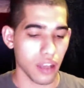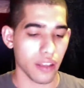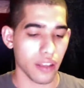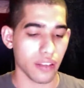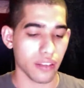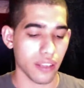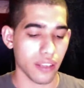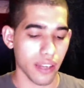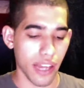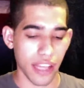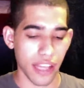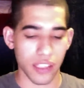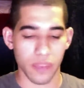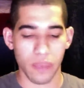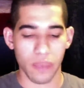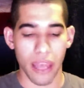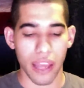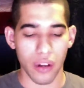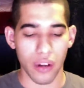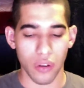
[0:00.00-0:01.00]
the next
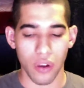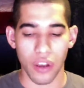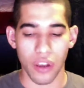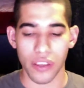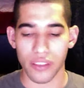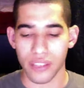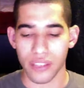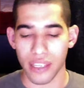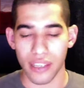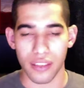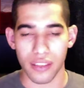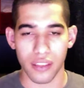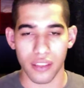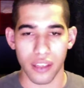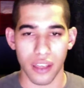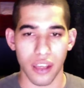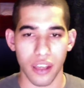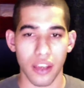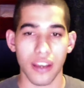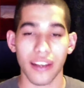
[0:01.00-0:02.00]
panel, all you see is
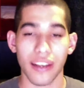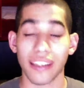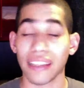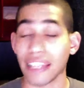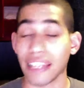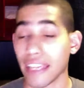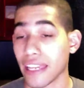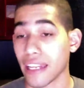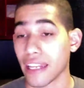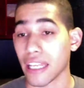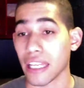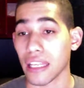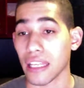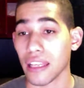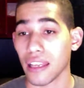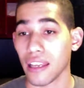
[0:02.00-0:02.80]
a hooded lady